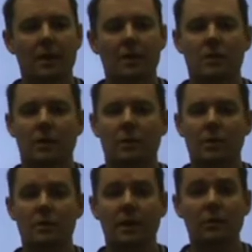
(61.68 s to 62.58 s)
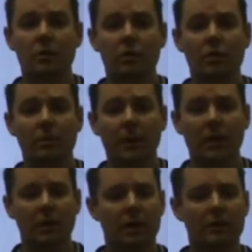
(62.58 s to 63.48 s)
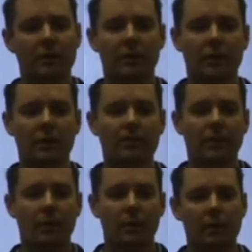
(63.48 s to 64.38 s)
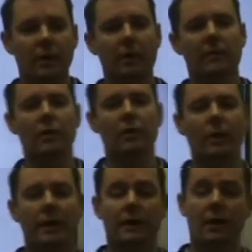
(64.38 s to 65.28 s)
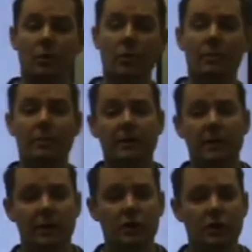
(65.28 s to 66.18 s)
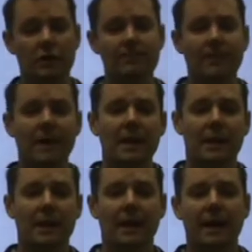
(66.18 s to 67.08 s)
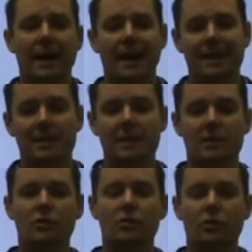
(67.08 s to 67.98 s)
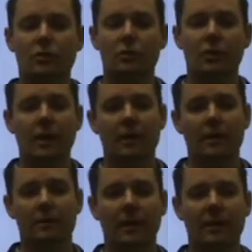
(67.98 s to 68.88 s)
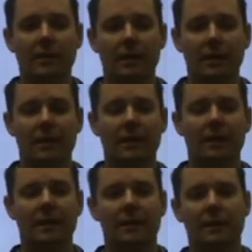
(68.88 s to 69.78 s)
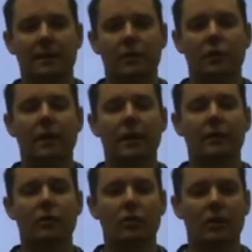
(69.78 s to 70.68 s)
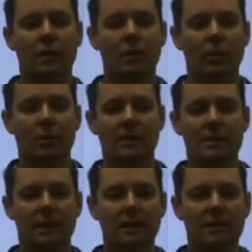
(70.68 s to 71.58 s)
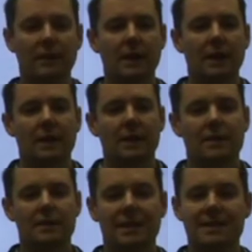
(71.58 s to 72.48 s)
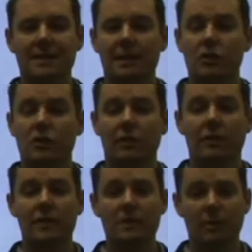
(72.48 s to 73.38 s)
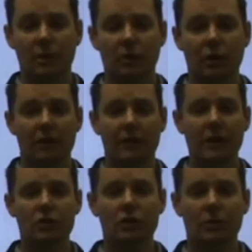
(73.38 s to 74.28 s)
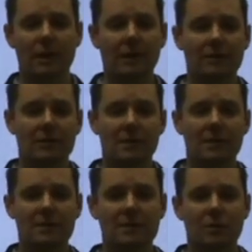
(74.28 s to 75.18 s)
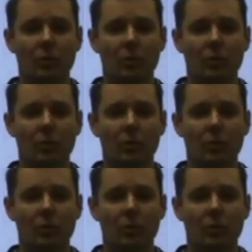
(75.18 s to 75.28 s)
So we'll start with a topical overview where we'll give you a dark web definition, access to maintain, to get into the dark web itself, sites that is not visible to conventional browsers,